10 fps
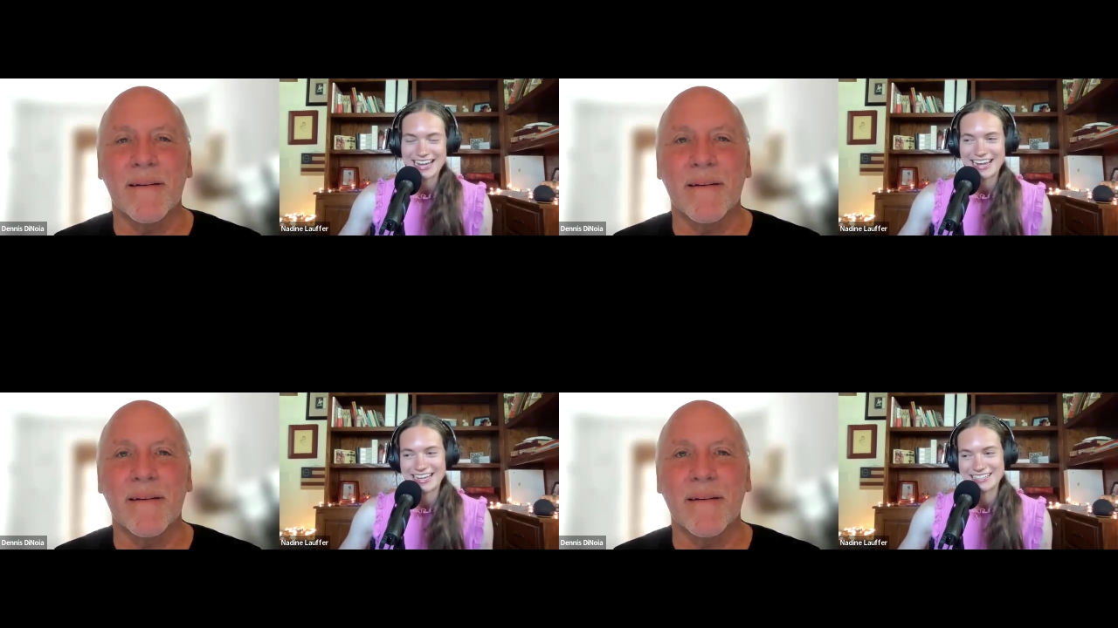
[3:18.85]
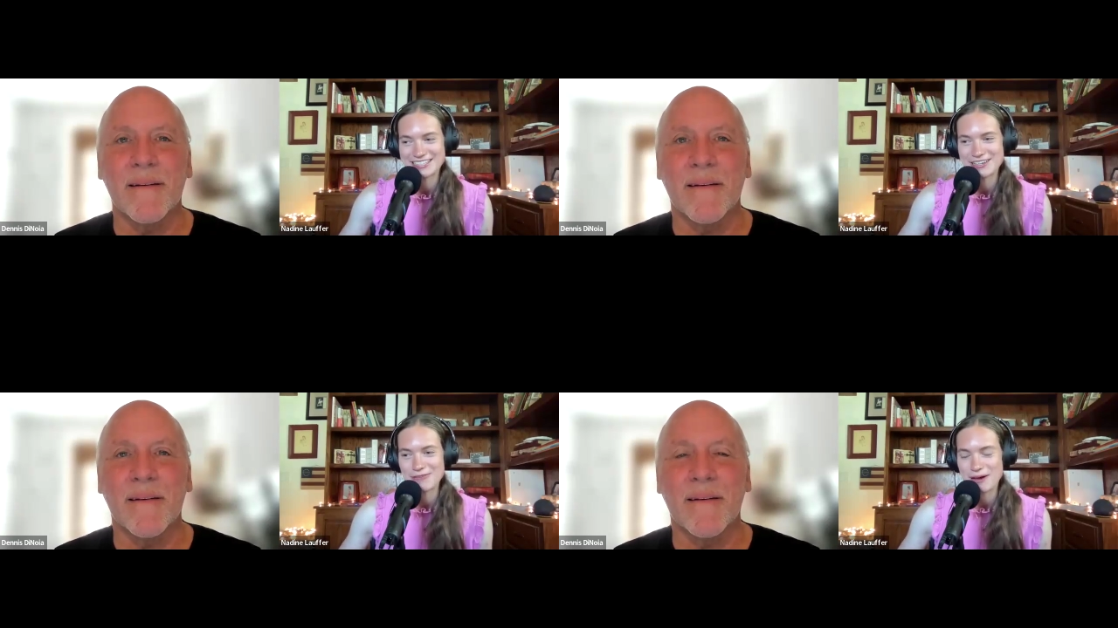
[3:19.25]
Speaker 1: And
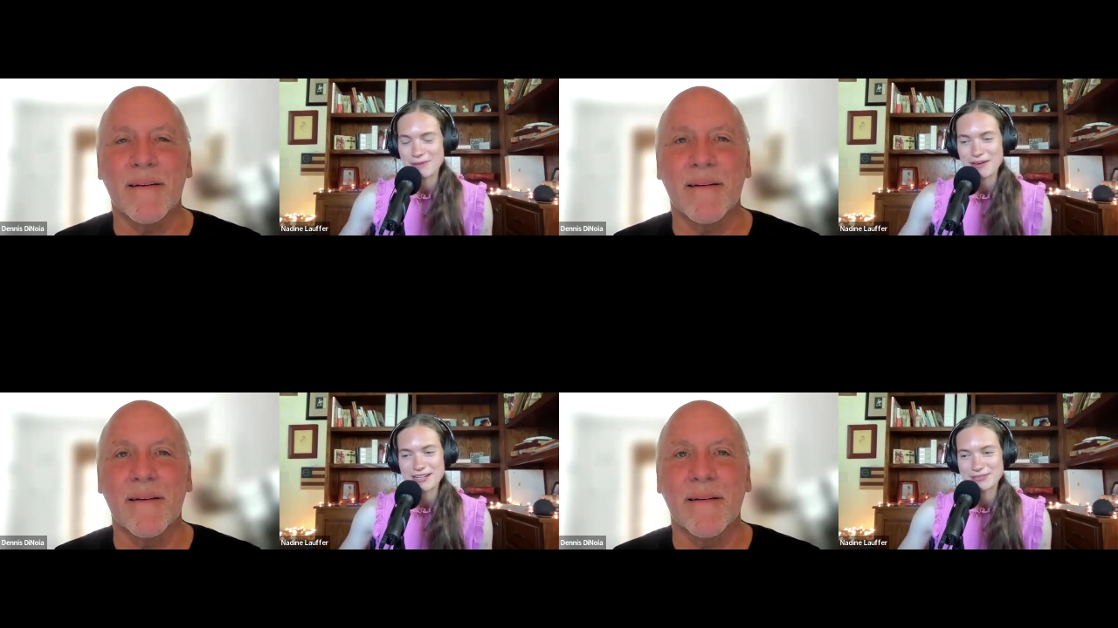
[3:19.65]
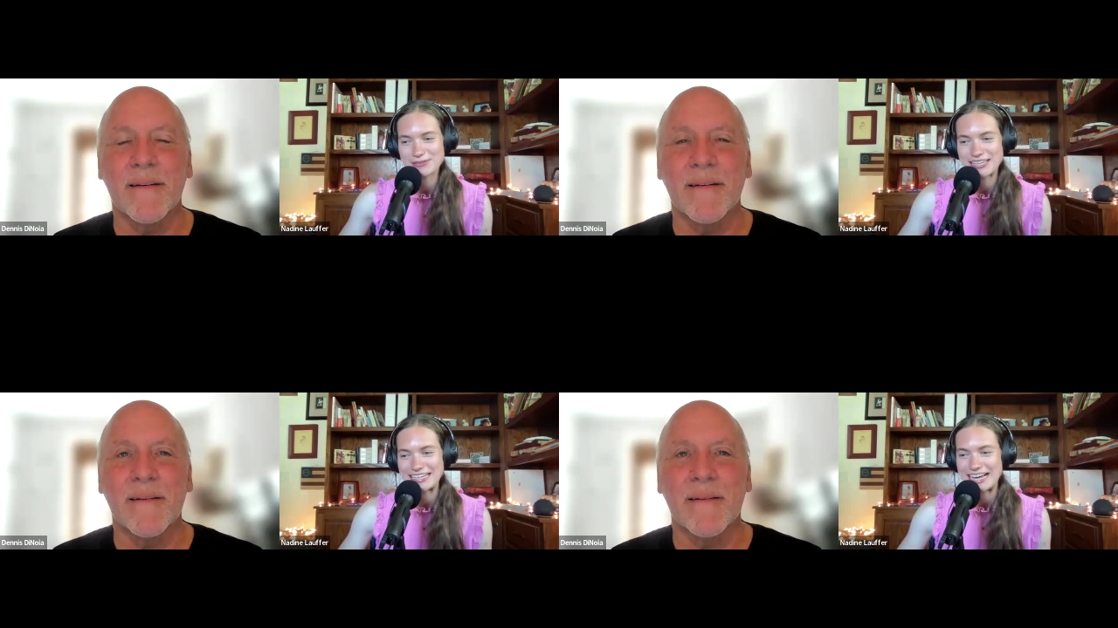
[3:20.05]
so my parents were
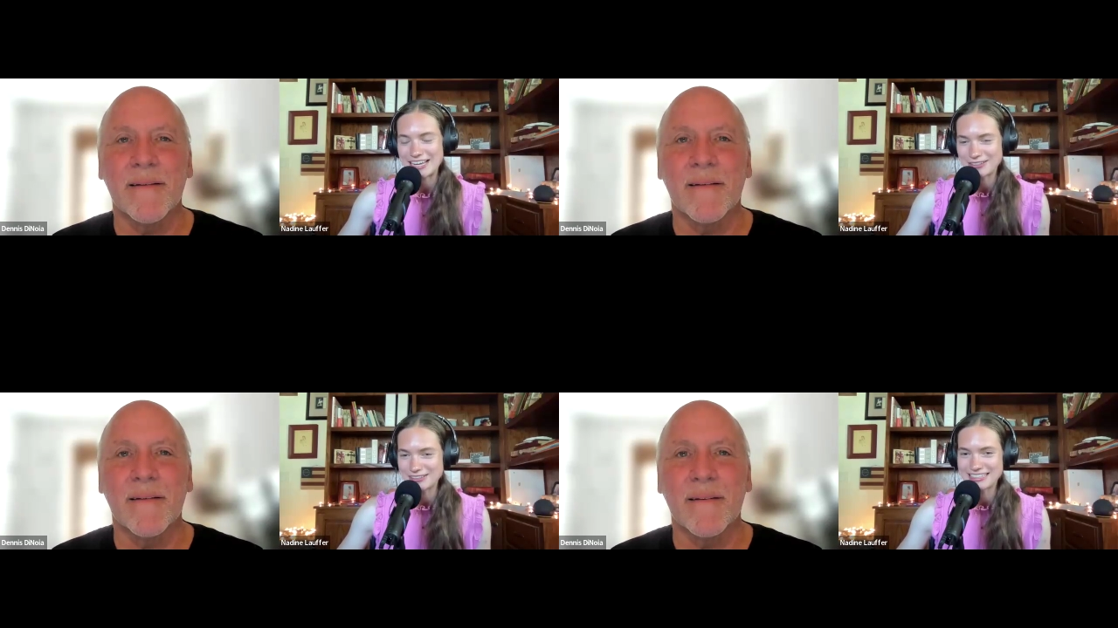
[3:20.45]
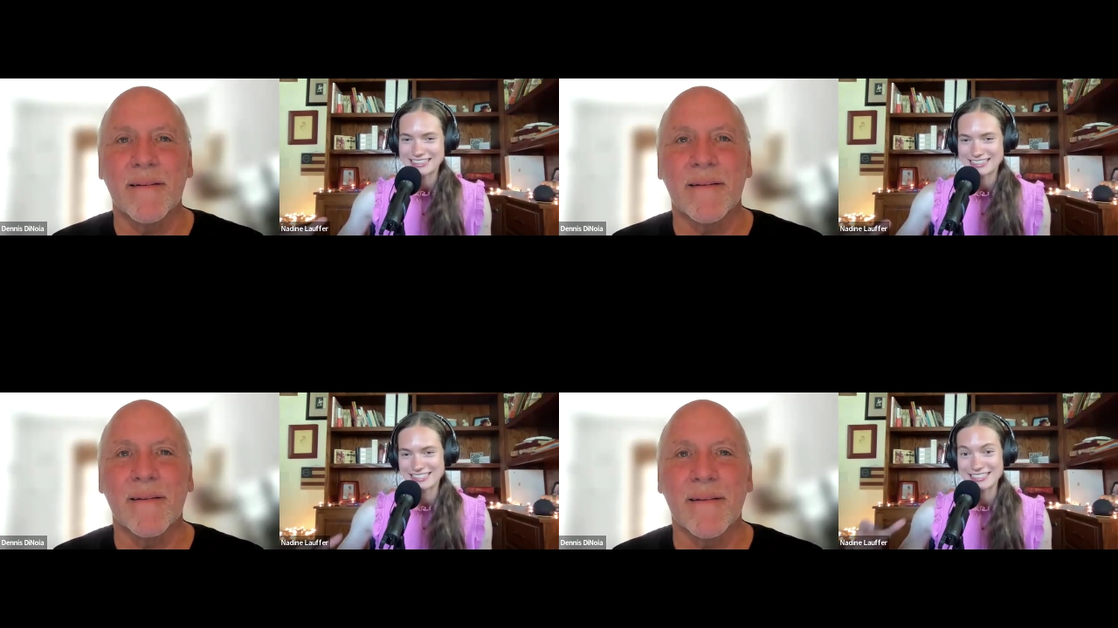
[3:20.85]
like, I don't
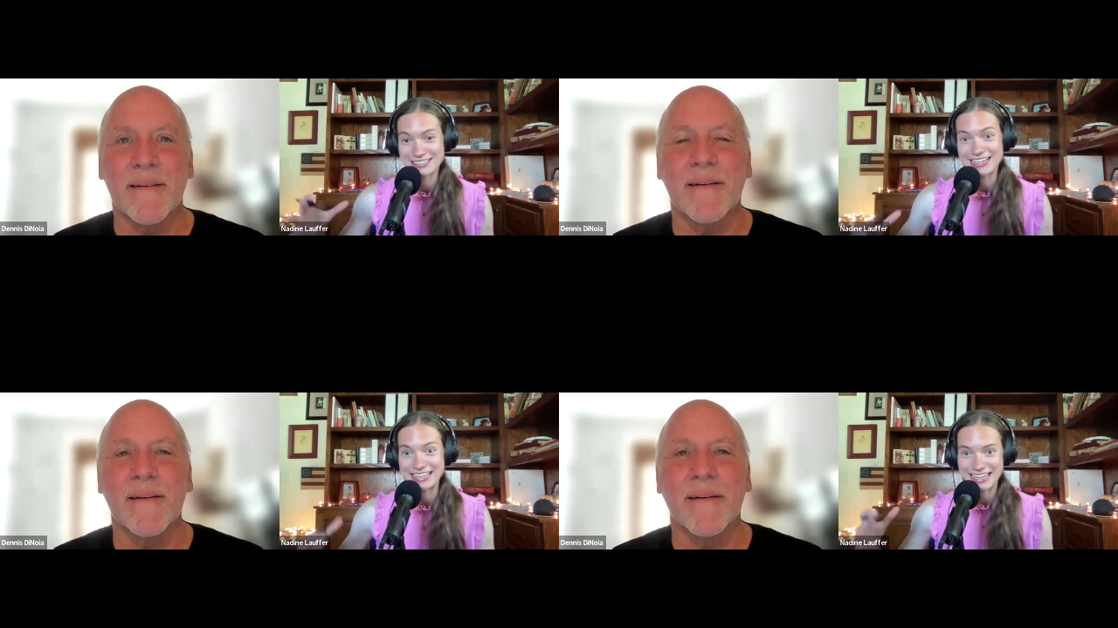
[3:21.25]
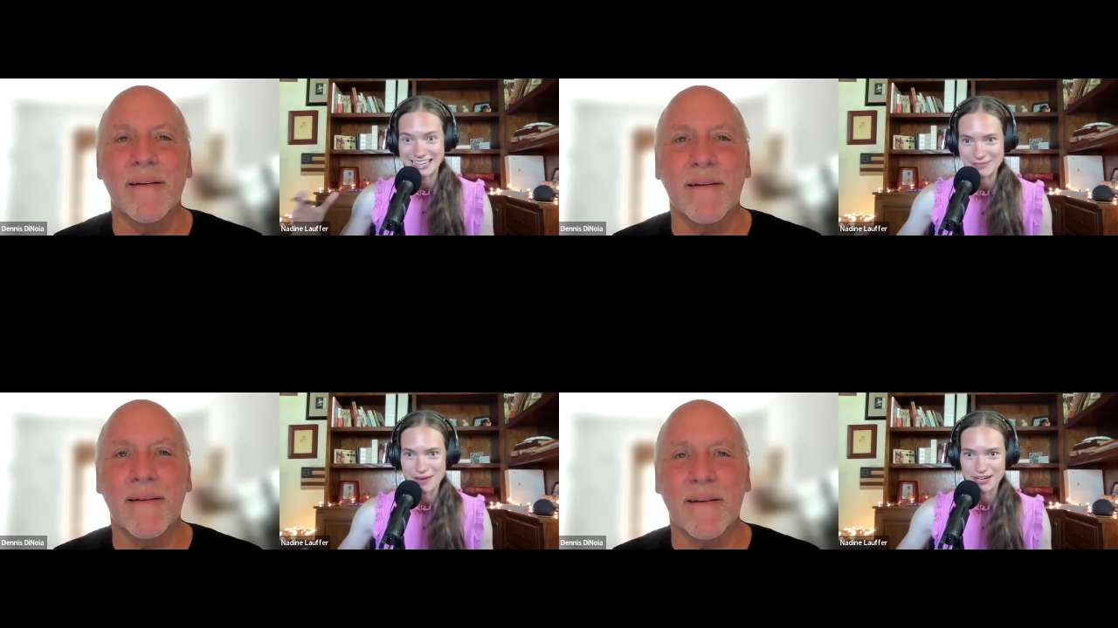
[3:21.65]
think this is going to get
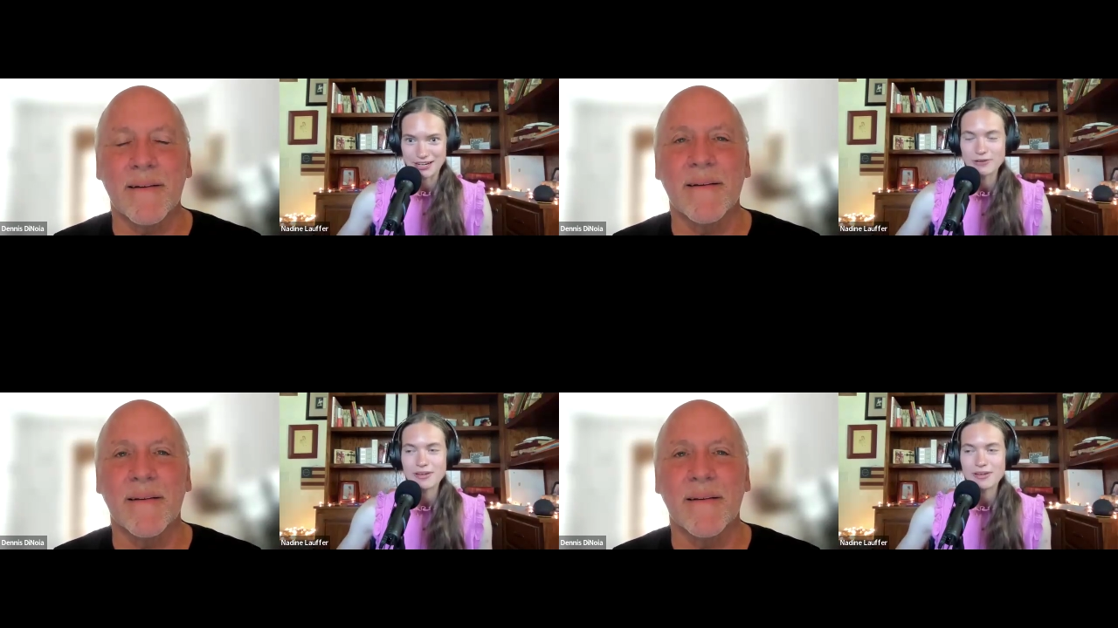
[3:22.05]
any better.